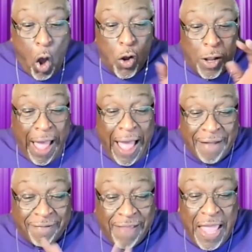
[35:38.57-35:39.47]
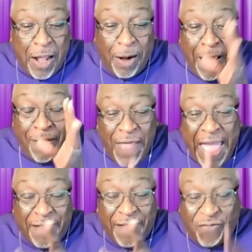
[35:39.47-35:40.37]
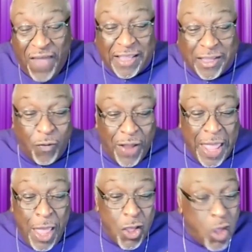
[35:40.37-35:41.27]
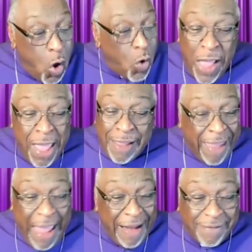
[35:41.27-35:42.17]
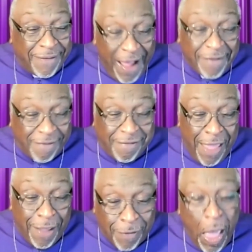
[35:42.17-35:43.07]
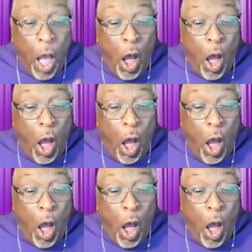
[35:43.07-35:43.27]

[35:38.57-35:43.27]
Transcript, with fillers: On oh, God's heel, there's victory. You can't touch this.